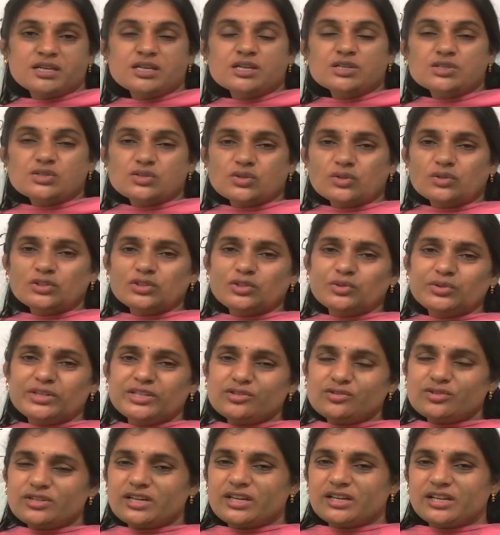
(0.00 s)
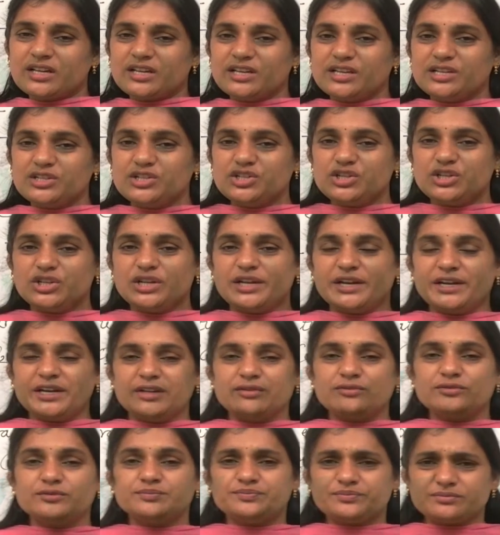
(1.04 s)
So you need to take an
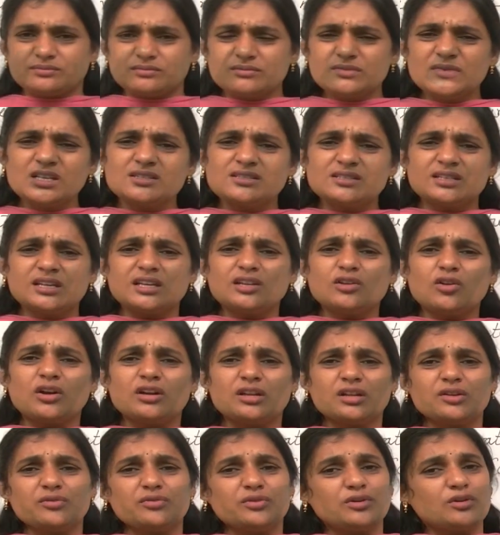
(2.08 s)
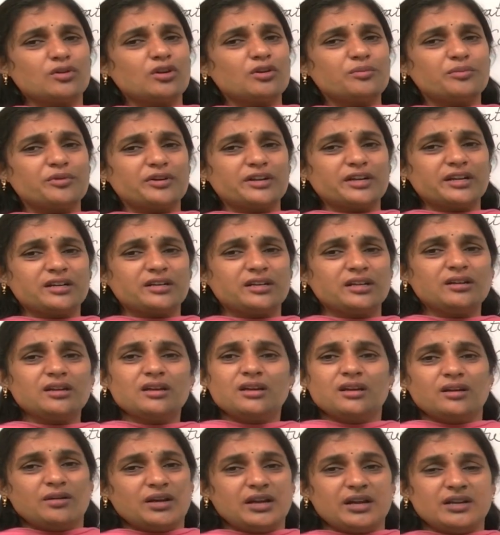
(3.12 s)
initiative. See, not if you're not protecting,
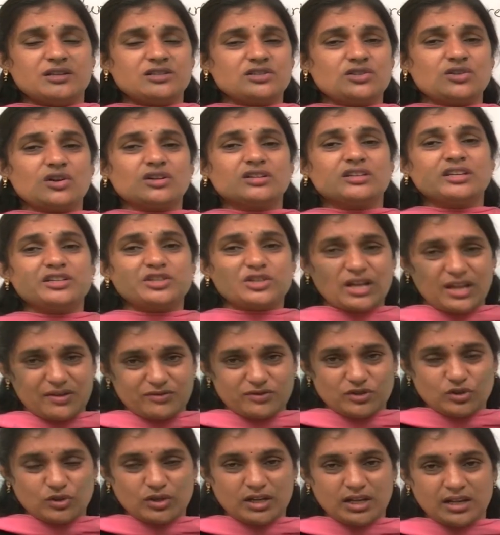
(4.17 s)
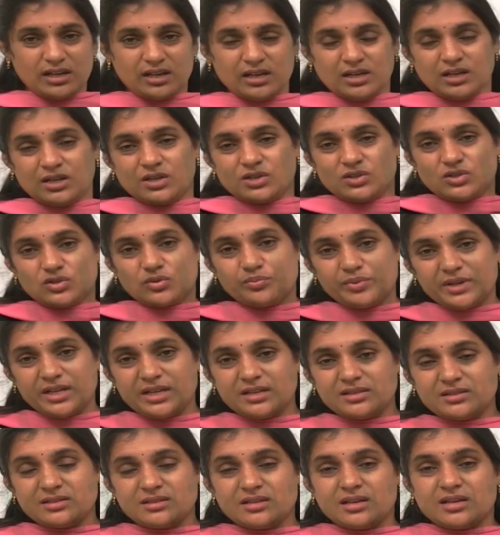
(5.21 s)
it's not that you have to kill. So
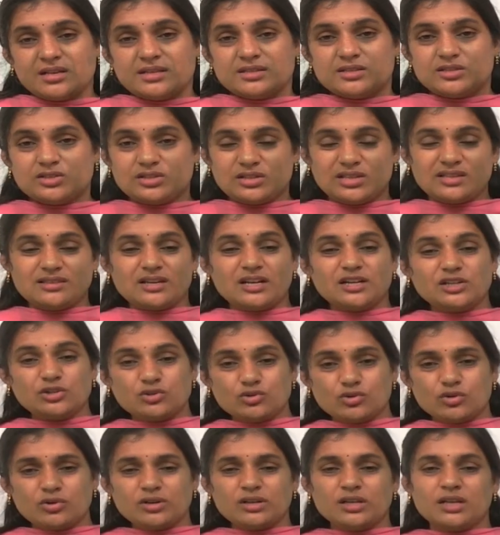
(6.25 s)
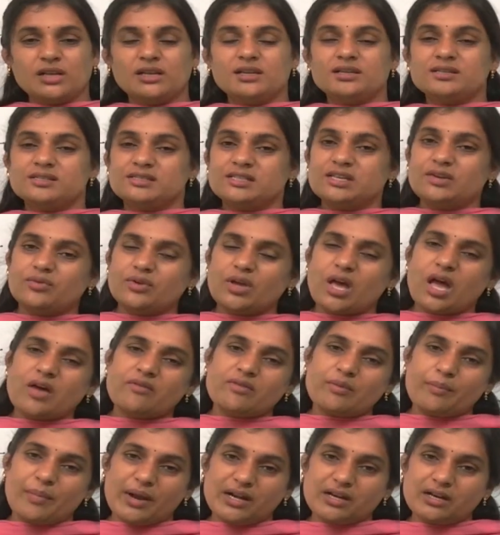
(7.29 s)
please see that you don't kill. See, if you have
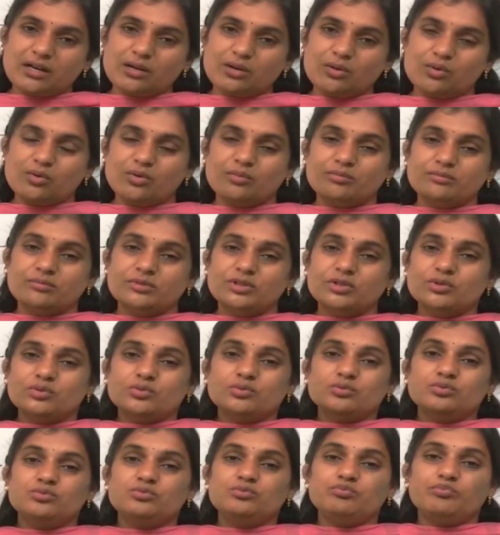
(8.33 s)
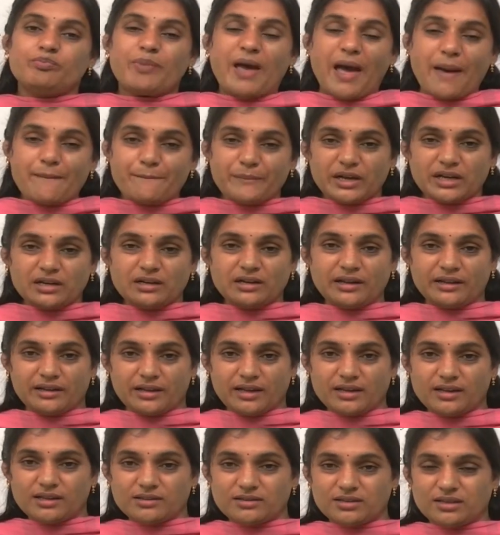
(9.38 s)
a pet at home, you pamper it like
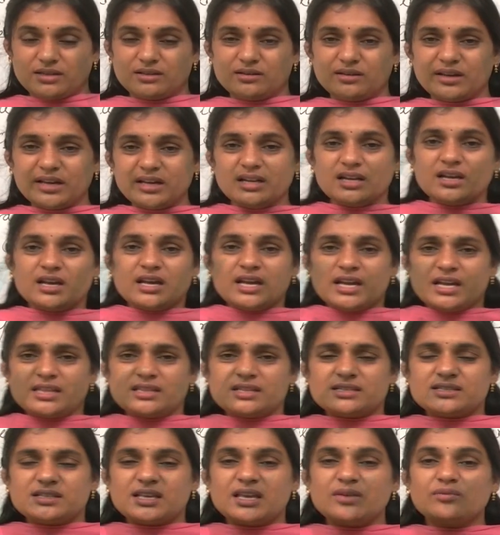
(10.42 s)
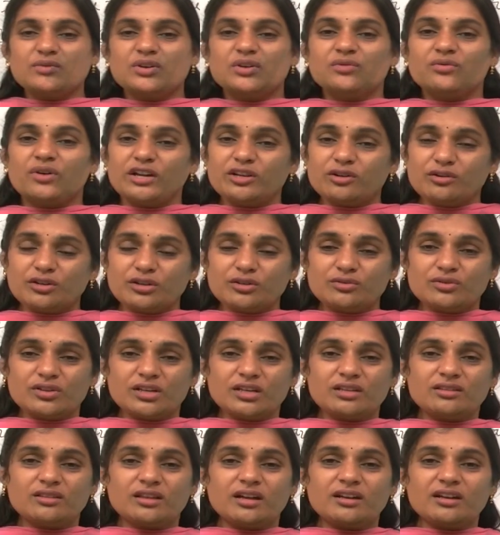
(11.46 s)
anything, right? In the same way, why don't you
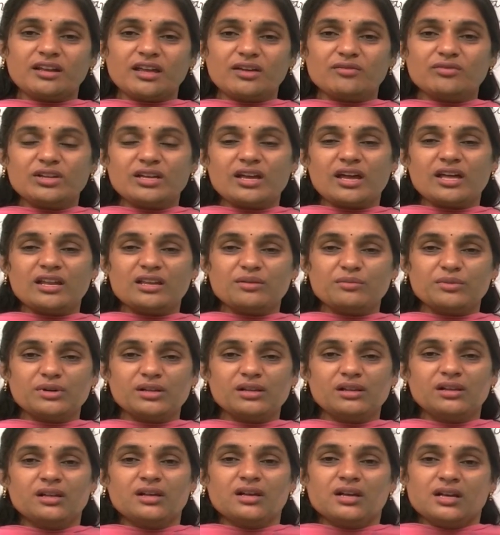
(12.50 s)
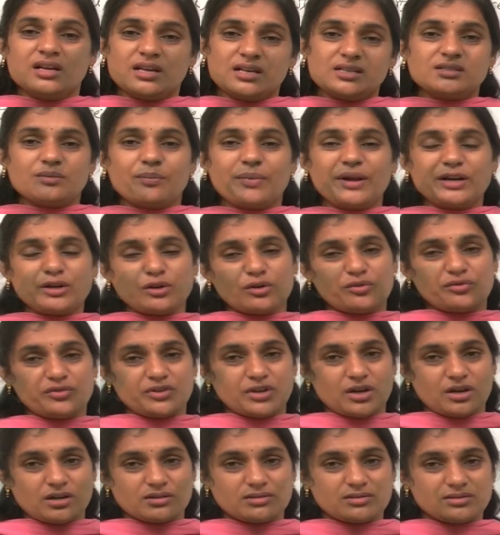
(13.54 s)
think that every animal is a pet of
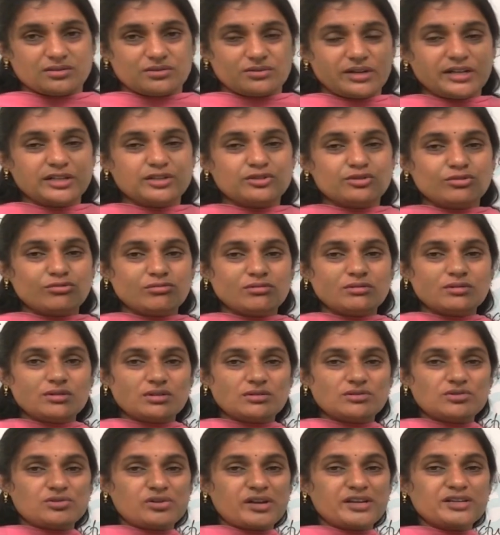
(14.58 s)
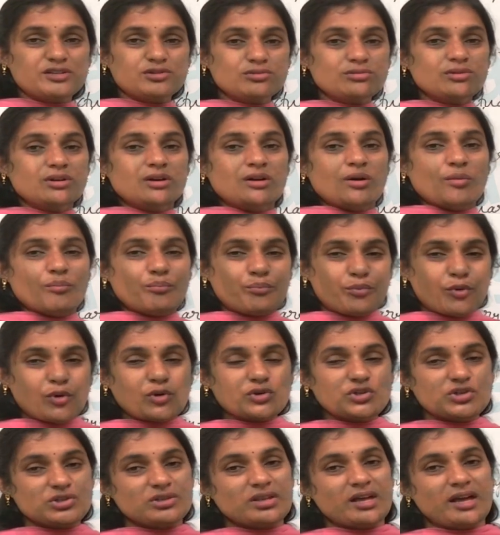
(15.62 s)
yours, right? Don't try to
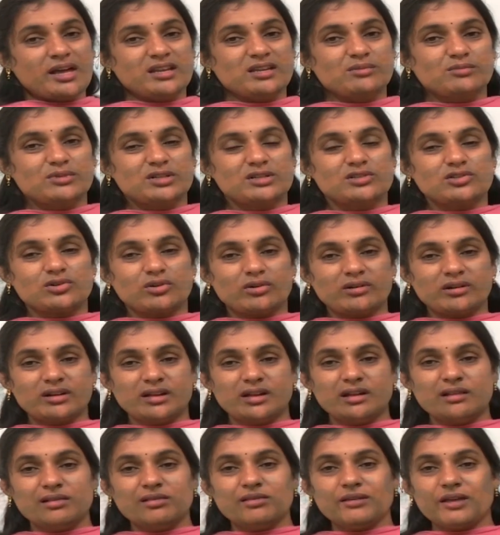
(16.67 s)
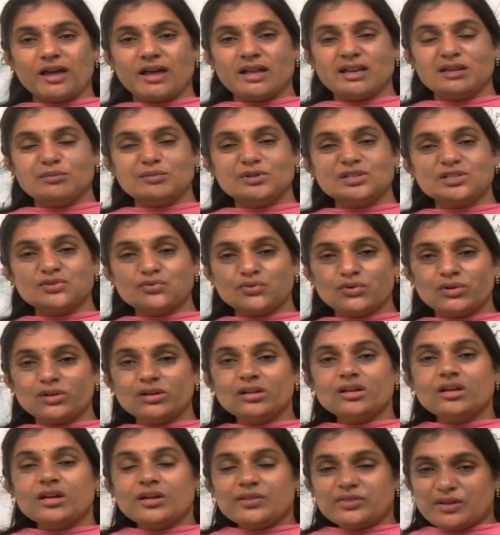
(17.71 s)
poach the animals or kill the animals
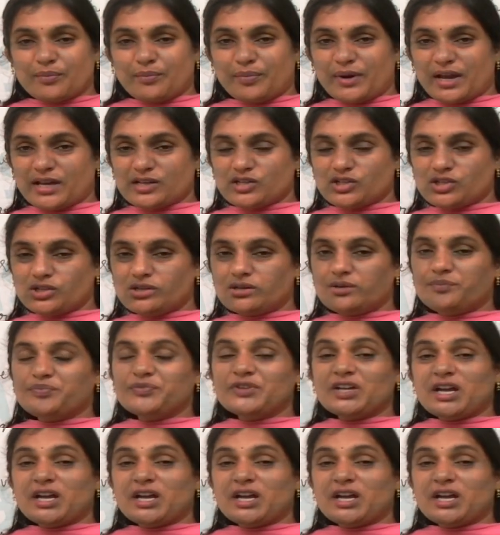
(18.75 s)
for the pleasure.